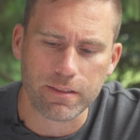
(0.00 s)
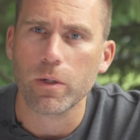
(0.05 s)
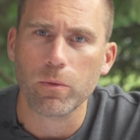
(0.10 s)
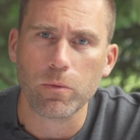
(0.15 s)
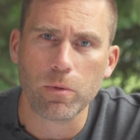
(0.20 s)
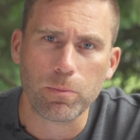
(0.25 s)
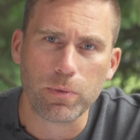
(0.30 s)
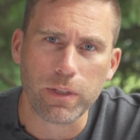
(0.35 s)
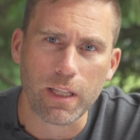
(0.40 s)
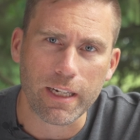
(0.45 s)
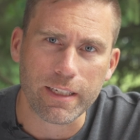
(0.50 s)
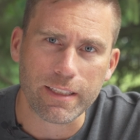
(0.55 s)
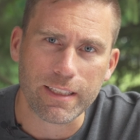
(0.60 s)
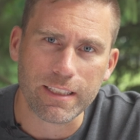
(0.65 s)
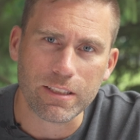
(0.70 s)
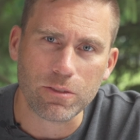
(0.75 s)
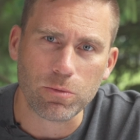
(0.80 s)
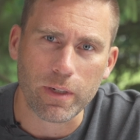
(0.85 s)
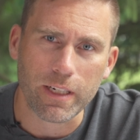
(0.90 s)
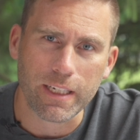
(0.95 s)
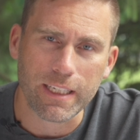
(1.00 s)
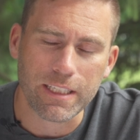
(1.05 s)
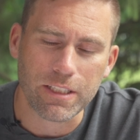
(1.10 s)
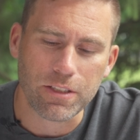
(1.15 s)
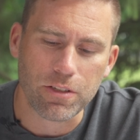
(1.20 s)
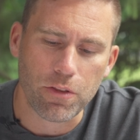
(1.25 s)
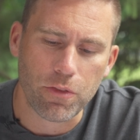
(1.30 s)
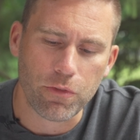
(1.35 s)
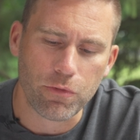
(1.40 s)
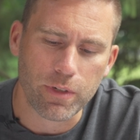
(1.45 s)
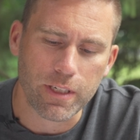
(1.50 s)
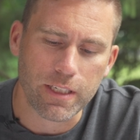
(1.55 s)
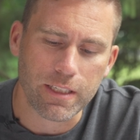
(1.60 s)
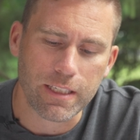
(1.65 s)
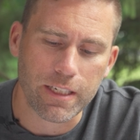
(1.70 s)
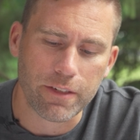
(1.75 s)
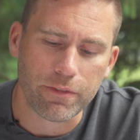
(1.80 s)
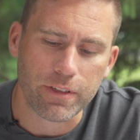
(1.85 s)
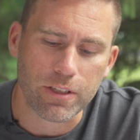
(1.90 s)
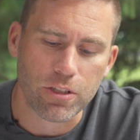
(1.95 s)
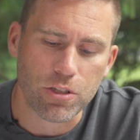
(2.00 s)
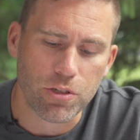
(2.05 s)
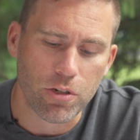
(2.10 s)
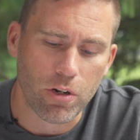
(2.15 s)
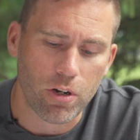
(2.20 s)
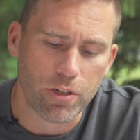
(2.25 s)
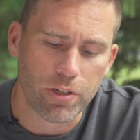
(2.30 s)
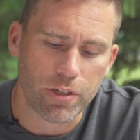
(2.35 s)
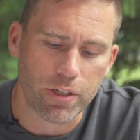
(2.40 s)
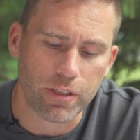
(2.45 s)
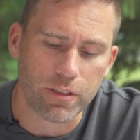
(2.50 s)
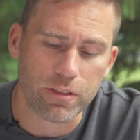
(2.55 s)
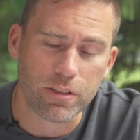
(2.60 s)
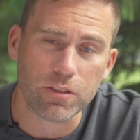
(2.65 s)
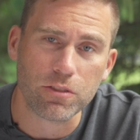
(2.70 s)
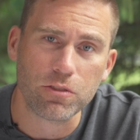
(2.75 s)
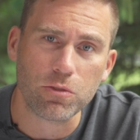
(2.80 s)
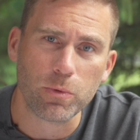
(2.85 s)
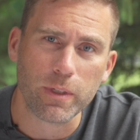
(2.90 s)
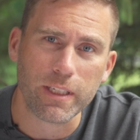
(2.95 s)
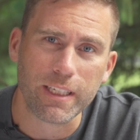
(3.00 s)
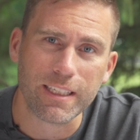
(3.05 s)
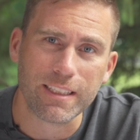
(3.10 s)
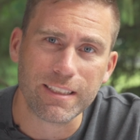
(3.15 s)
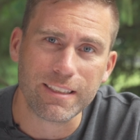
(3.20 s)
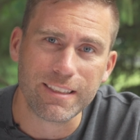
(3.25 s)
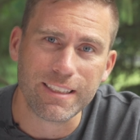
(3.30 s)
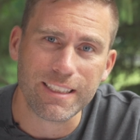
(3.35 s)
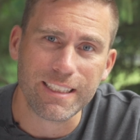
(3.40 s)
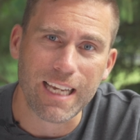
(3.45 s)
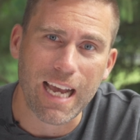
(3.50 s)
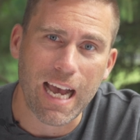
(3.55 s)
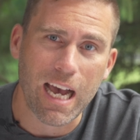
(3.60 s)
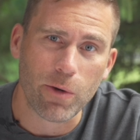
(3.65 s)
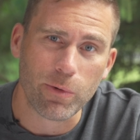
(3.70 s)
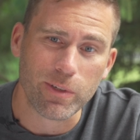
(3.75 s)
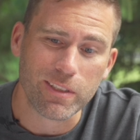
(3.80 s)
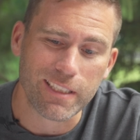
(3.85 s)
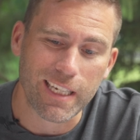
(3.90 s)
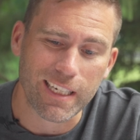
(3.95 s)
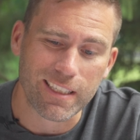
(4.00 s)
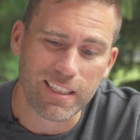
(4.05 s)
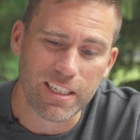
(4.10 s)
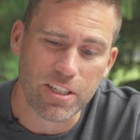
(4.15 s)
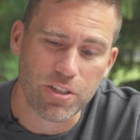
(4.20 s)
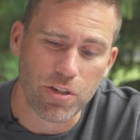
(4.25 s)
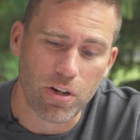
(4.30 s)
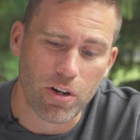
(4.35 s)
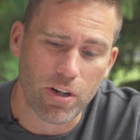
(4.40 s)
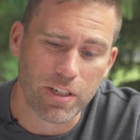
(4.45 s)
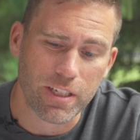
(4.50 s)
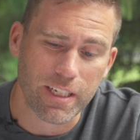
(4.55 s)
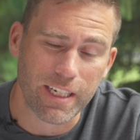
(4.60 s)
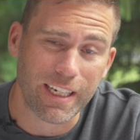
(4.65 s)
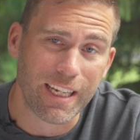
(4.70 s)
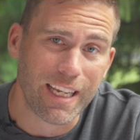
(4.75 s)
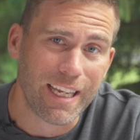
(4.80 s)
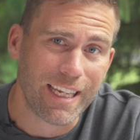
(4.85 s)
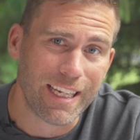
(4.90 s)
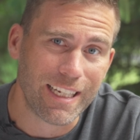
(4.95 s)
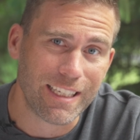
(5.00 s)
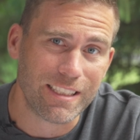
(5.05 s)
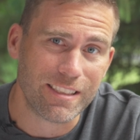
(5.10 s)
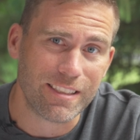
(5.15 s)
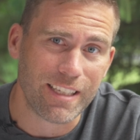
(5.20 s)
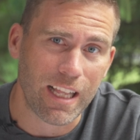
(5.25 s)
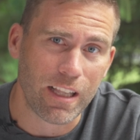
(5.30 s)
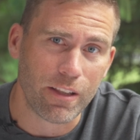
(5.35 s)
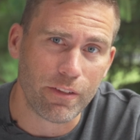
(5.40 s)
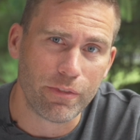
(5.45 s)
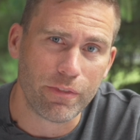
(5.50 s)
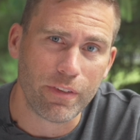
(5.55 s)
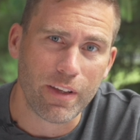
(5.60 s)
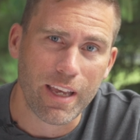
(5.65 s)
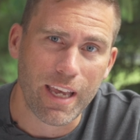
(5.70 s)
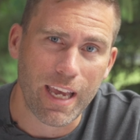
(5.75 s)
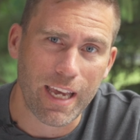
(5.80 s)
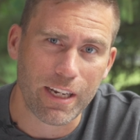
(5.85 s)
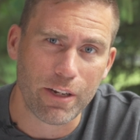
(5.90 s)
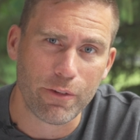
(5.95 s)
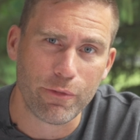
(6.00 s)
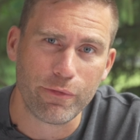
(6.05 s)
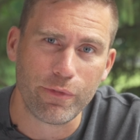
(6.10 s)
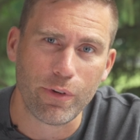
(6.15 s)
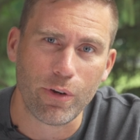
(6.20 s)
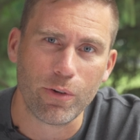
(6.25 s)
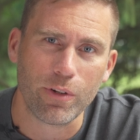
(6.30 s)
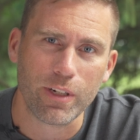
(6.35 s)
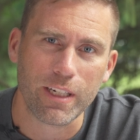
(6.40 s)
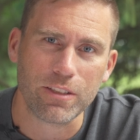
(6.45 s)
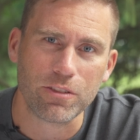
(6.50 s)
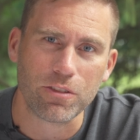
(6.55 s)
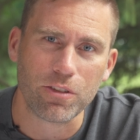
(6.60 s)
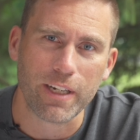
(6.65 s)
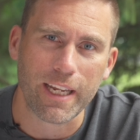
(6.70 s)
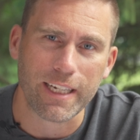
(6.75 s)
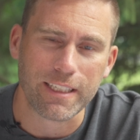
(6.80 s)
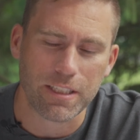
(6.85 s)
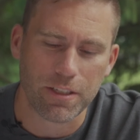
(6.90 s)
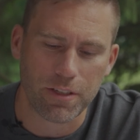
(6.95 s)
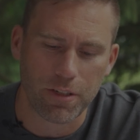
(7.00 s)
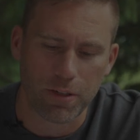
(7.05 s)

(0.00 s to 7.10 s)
and we plug this one into 3 different chargers so we can see how it's actually charging itself and the phone it's connected